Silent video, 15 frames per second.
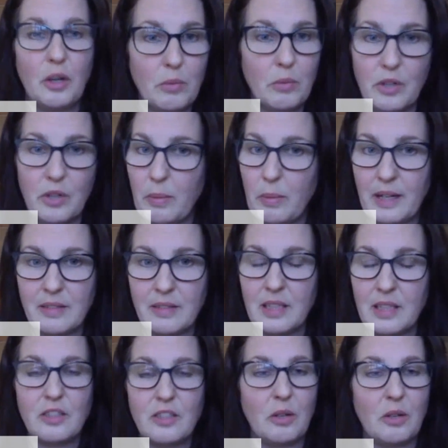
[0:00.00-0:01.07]
don't worry
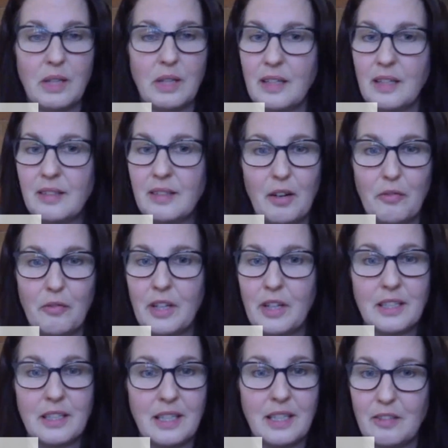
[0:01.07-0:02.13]
about it. Don't get
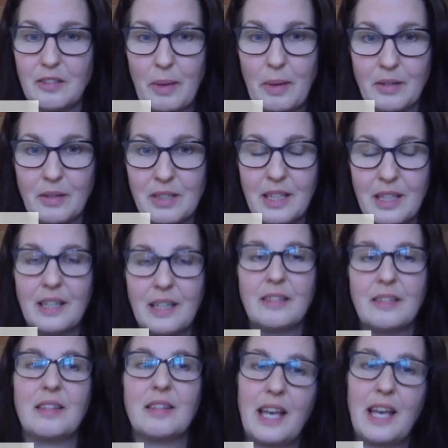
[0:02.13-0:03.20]
yourself in a tiz about it.
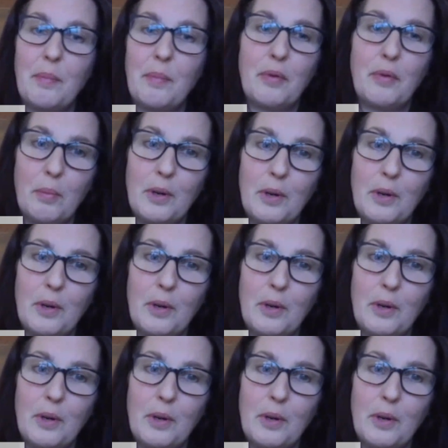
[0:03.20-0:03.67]
It's their